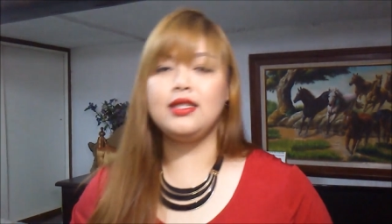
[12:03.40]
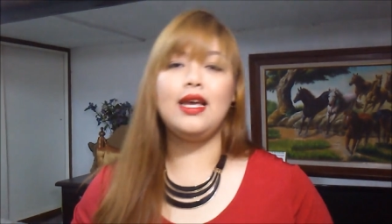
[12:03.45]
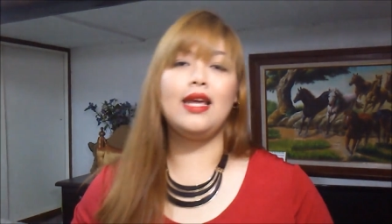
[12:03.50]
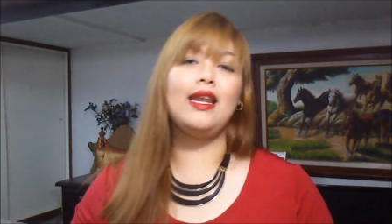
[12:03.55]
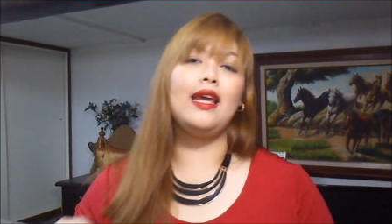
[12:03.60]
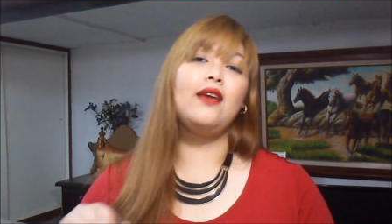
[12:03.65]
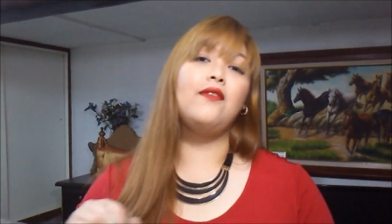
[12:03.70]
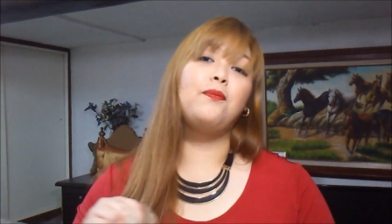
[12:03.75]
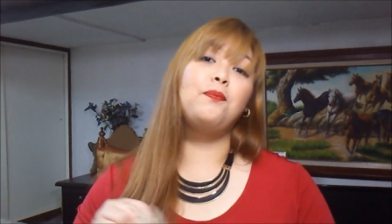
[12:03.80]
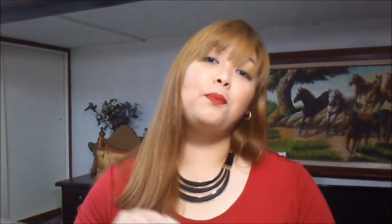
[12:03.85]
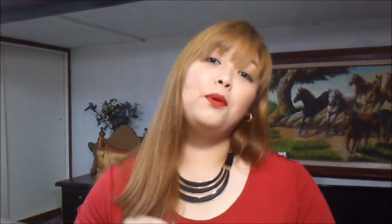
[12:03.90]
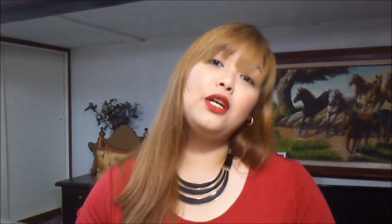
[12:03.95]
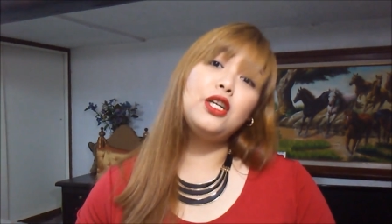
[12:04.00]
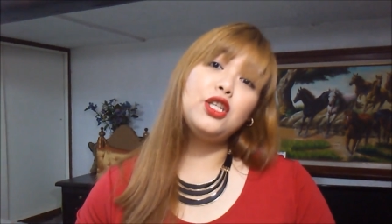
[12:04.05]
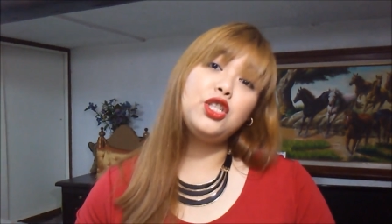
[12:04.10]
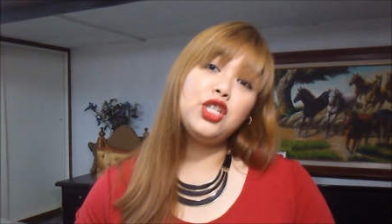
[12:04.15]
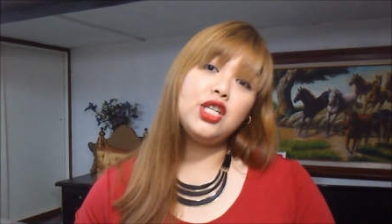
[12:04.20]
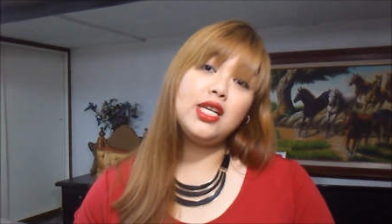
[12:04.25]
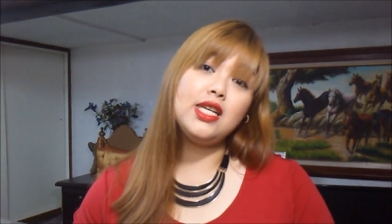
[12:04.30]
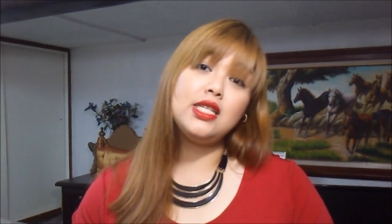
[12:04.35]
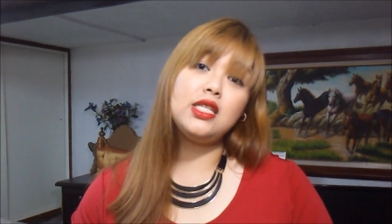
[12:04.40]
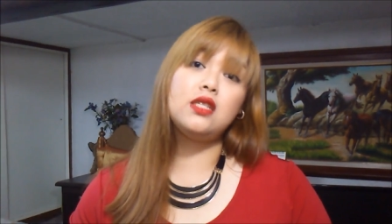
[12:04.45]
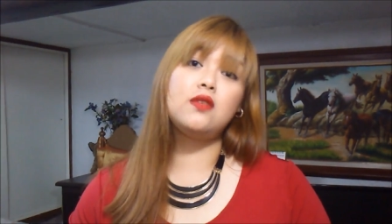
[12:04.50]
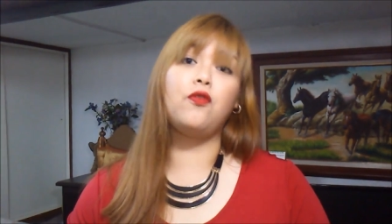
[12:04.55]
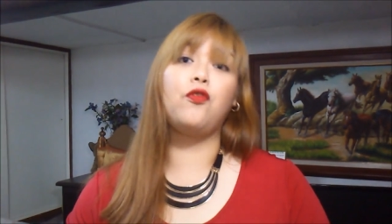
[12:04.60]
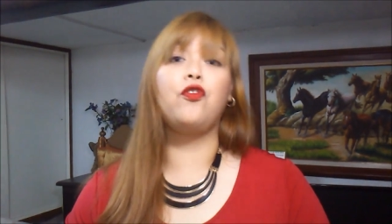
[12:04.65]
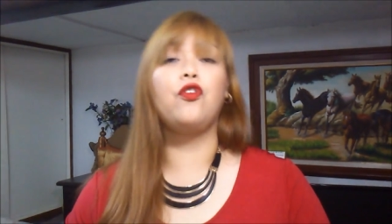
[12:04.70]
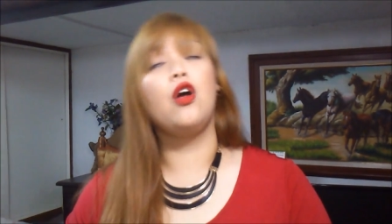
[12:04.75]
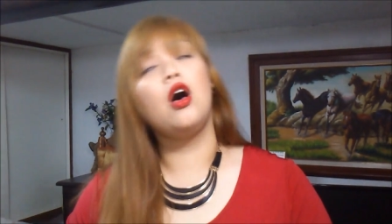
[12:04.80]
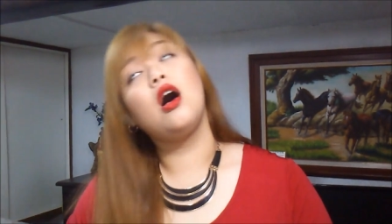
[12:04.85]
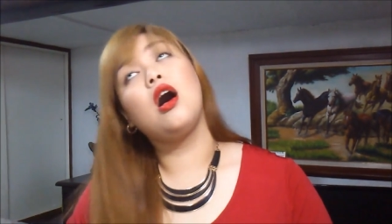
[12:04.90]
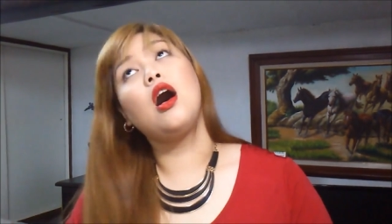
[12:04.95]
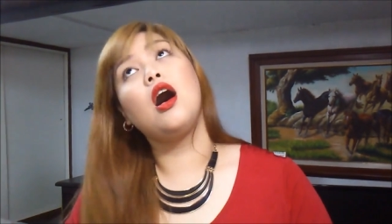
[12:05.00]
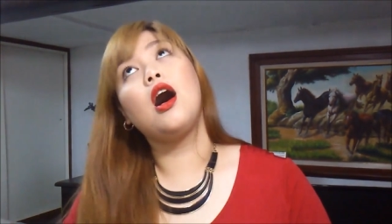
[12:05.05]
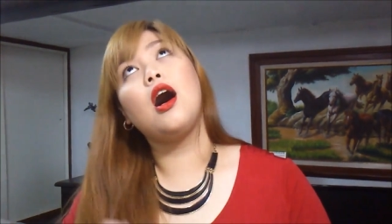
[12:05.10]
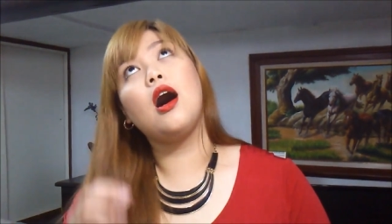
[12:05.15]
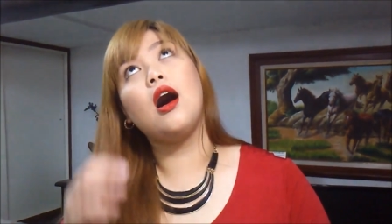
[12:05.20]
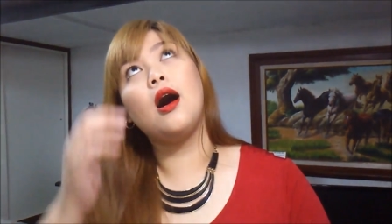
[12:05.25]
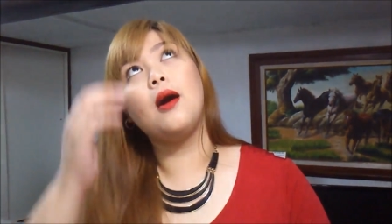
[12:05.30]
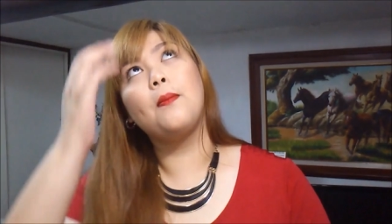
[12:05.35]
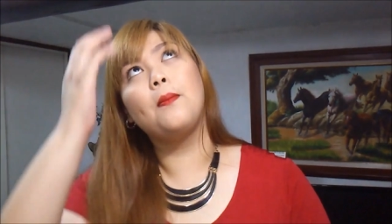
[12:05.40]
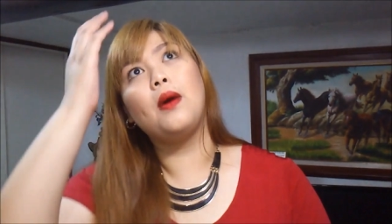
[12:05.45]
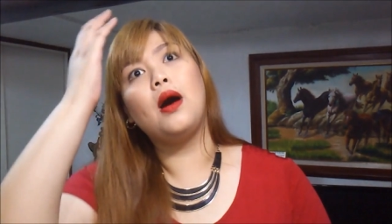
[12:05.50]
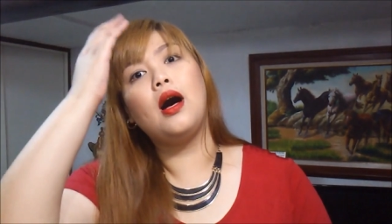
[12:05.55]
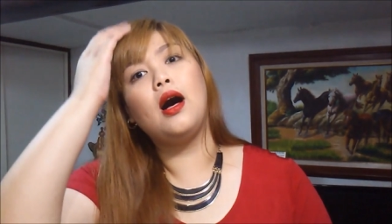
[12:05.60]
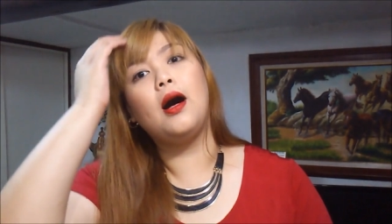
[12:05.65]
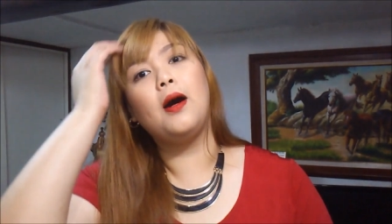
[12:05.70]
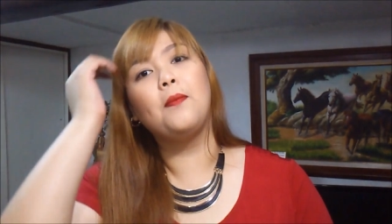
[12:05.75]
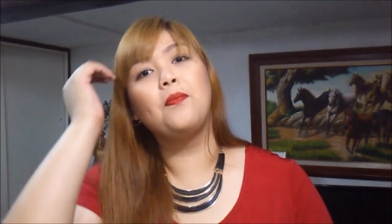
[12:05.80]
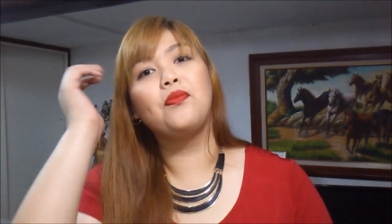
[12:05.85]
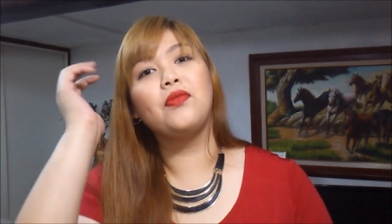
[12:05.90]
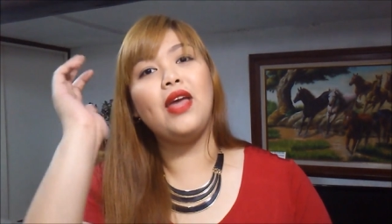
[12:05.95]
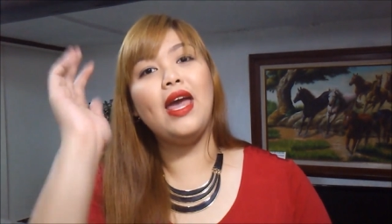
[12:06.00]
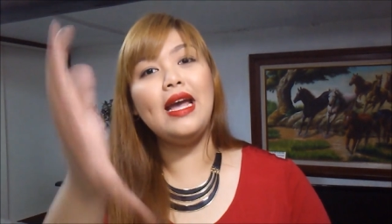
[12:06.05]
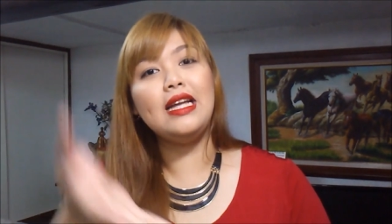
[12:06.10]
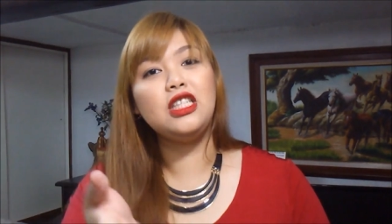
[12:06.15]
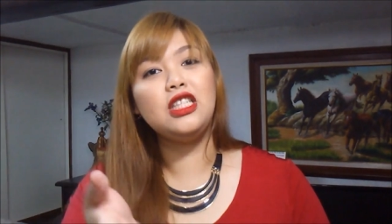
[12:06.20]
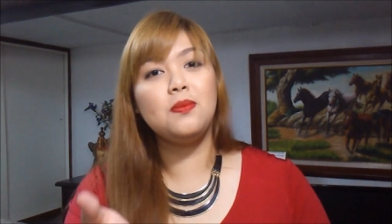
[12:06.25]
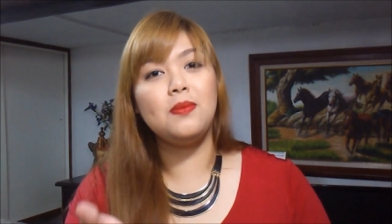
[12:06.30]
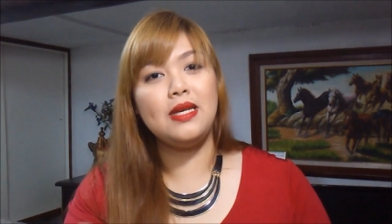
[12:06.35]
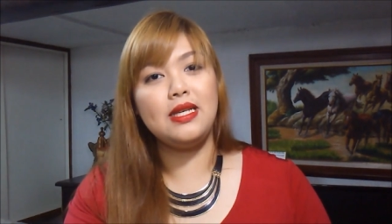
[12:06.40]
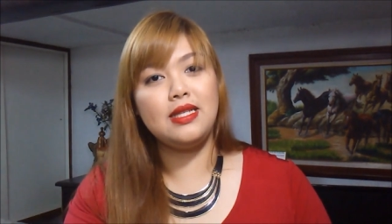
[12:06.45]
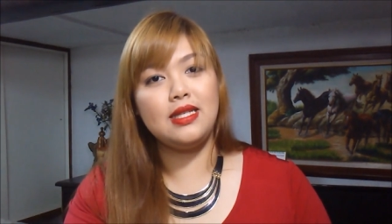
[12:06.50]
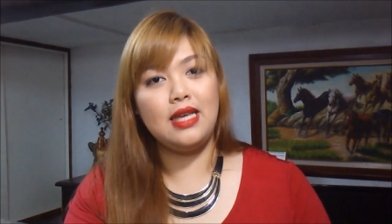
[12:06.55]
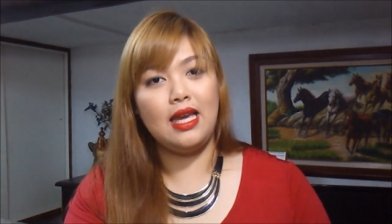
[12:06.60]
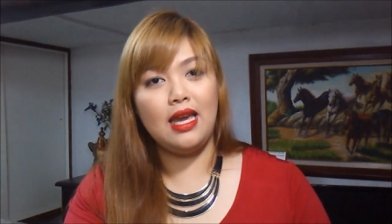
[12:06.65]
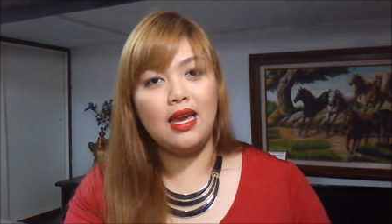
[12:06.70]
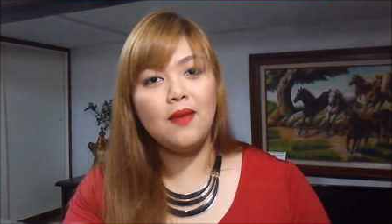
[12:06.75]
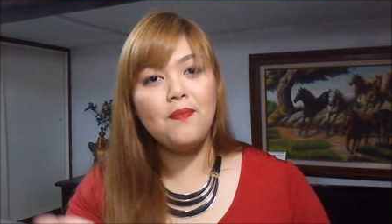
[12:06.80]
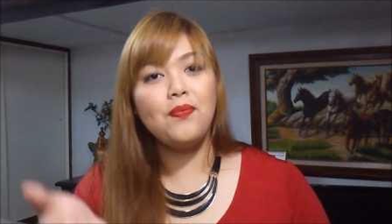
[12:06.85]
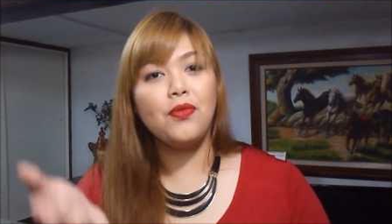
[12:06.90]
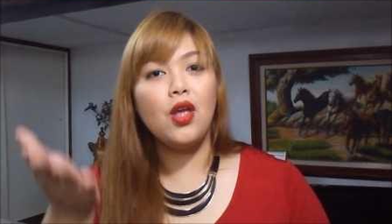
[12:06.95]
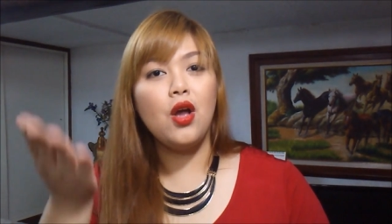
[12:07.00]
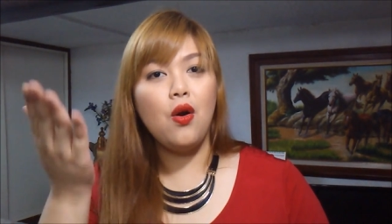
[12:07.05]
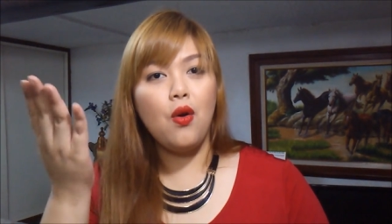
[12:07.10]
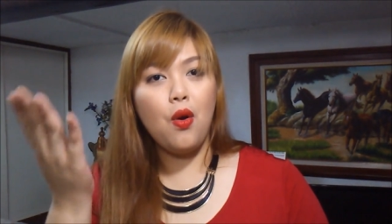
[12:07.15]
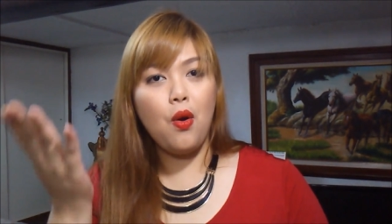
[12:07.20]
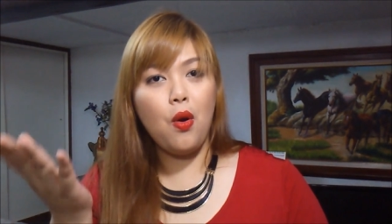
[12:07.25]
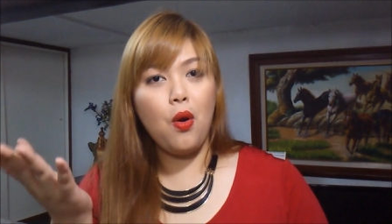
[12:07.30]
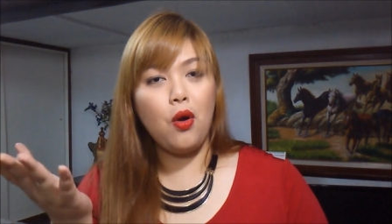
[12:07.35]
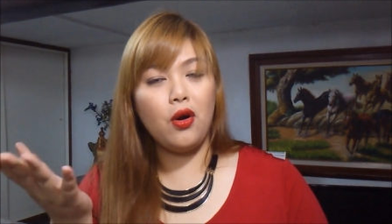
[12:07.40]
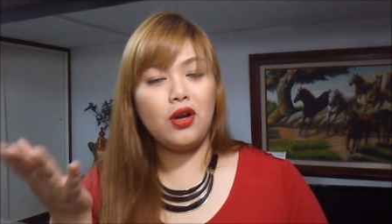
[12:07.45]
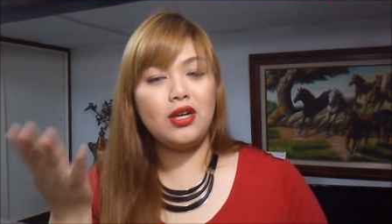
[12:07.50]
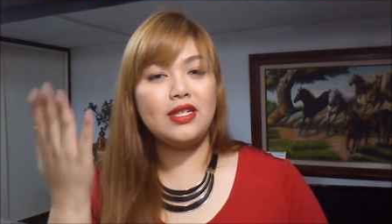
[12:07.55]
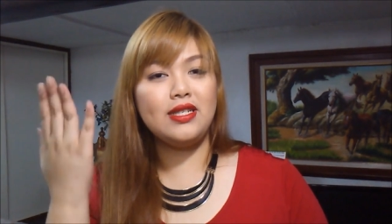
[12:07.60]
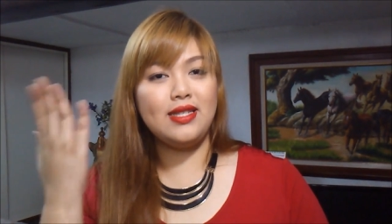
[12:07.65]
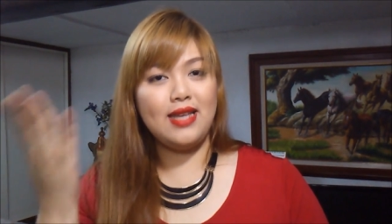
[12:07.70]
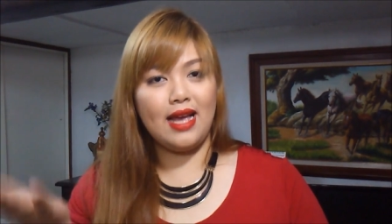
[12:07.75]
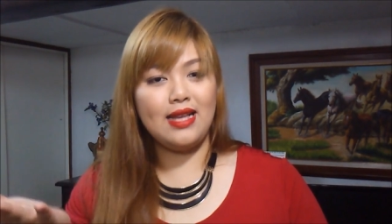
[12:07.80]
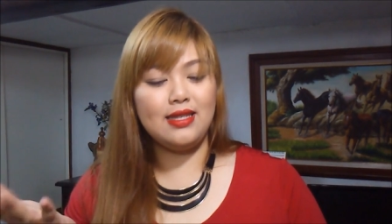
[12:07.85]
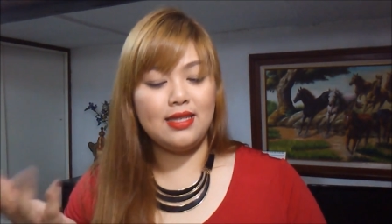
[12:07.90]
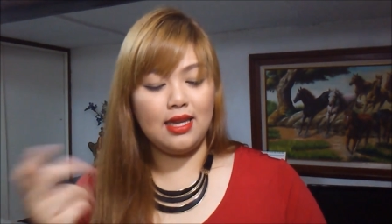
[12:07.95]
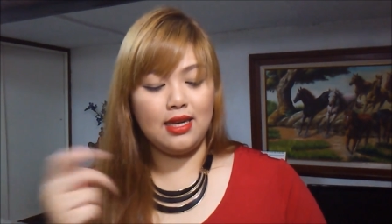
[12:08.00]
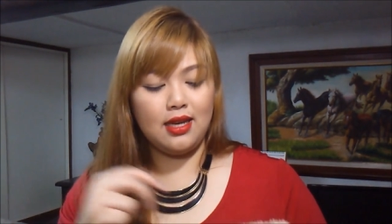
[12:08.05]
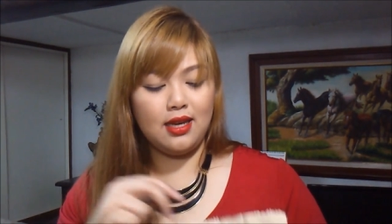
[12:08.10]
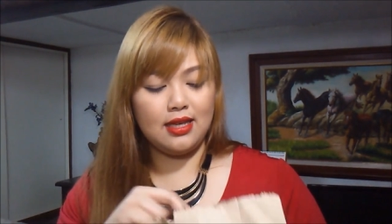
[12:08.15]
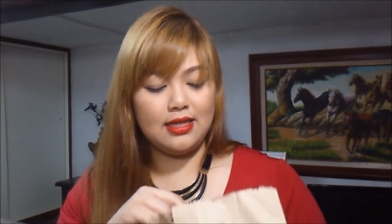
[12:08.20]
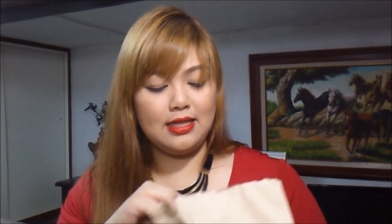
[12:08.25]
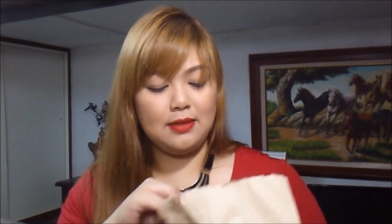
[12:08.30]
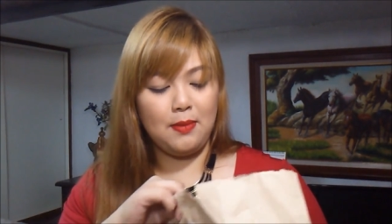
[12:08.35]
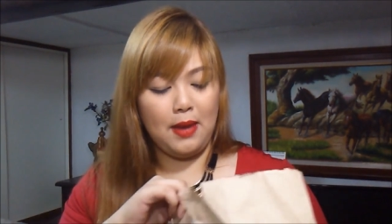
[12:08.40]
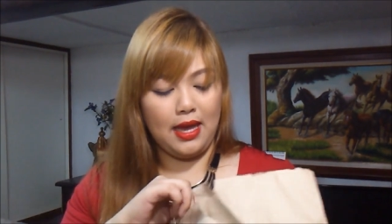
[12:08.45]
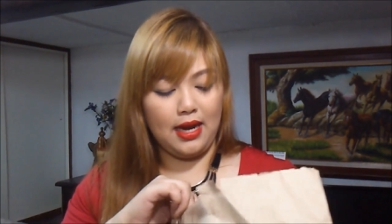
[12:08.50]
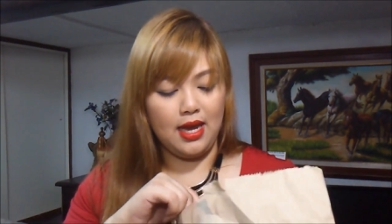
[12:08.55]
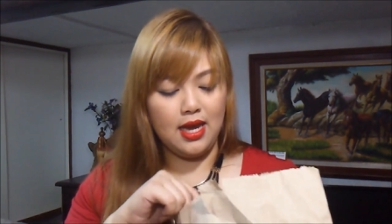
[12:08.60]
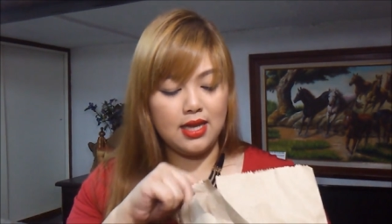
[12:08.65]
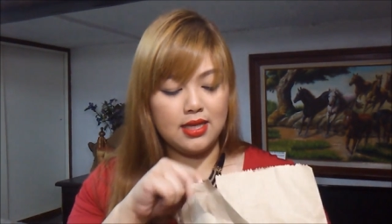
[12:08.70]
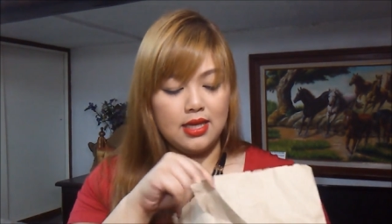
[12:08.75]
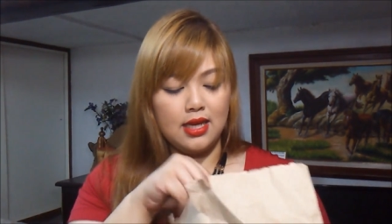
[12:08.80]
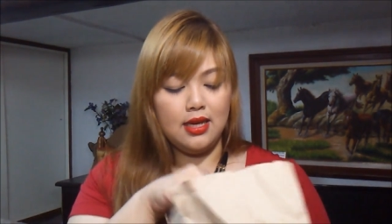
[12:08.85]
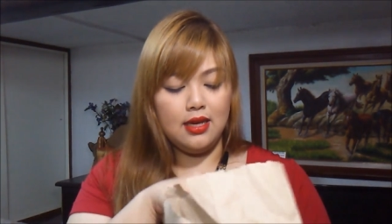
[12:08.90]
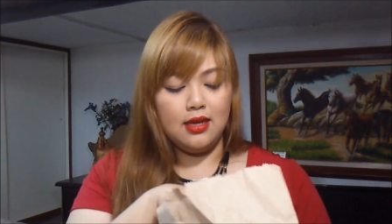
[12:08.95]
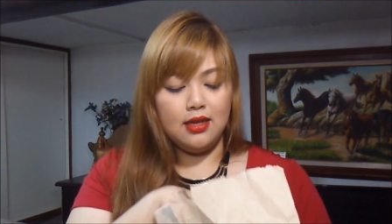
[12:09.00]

that I purchased from um, HBC or San San Cosmetics.